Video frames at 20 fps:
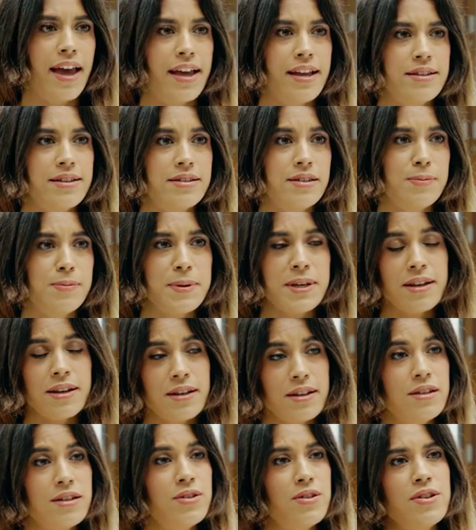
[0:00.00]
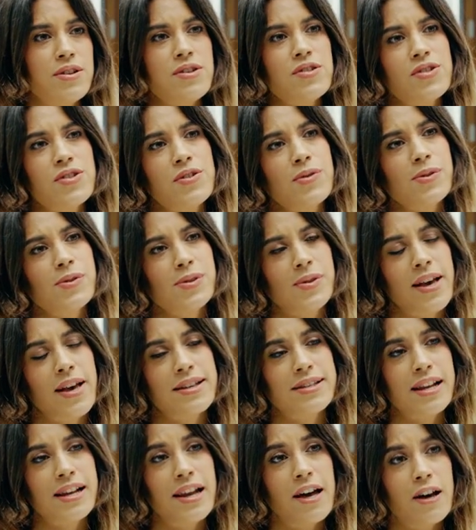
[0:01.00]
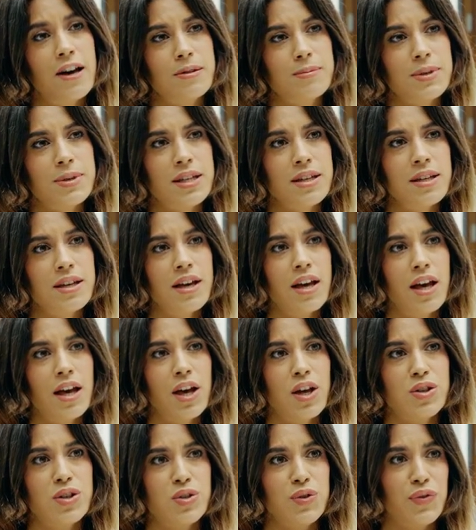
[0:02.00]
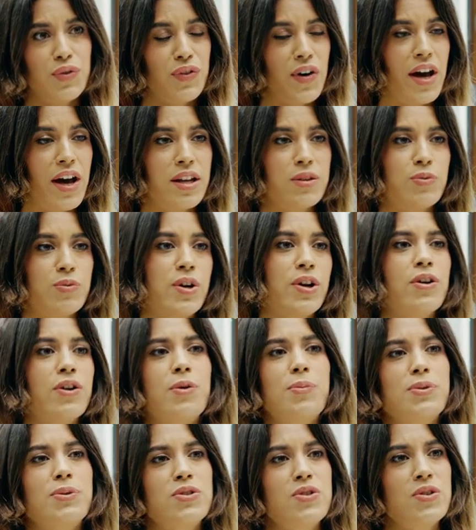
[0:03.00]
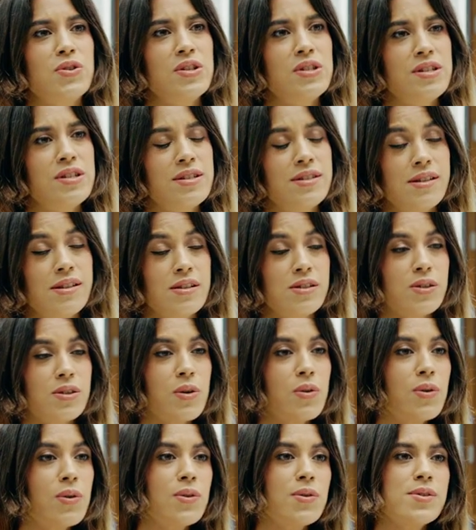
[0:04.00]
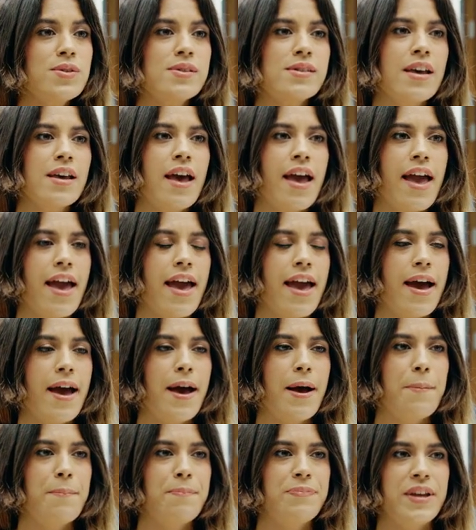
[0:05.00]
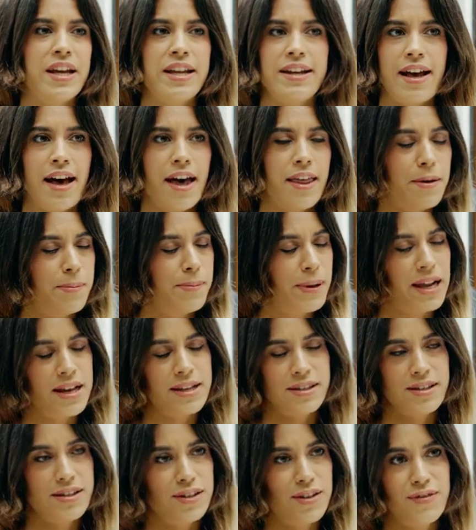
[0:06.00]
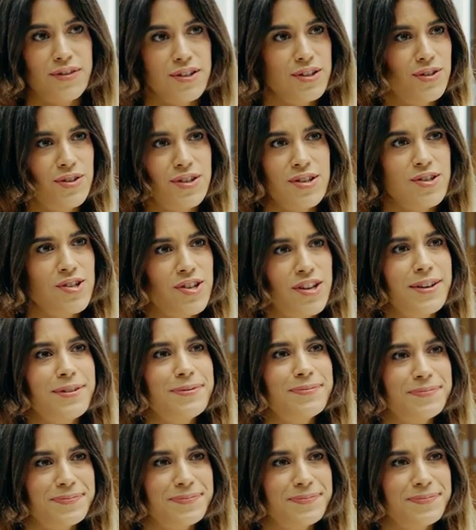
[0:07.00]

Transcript: And speaking Indonesian also has allowed me to find work opportunities in schools um, and other places of Indonesia.